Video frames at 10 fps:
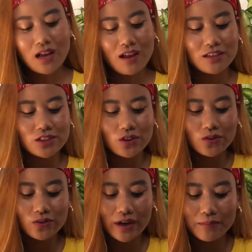
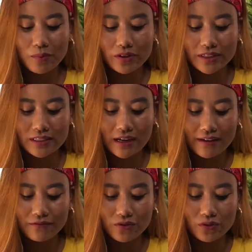So I bought this
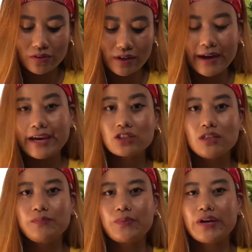iPhone. I actually
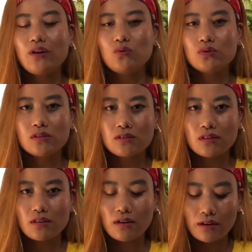pre-ordered
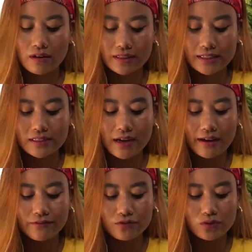this
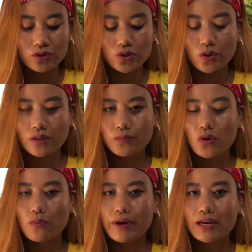iPhone 12 Pro
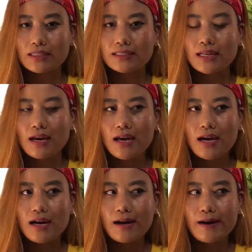Max.
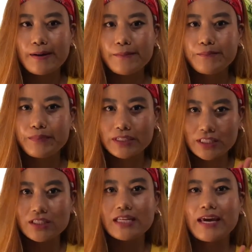But
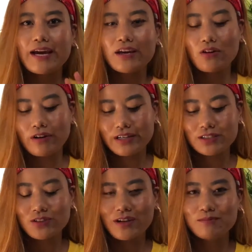today I got it,
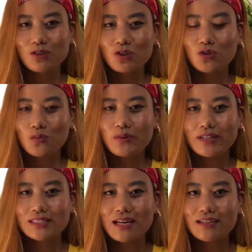so I'm super
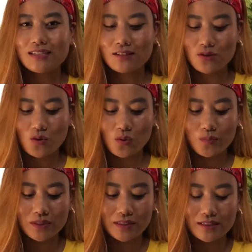excited to open
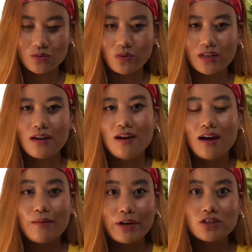this one.
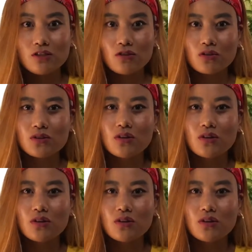I'm actually not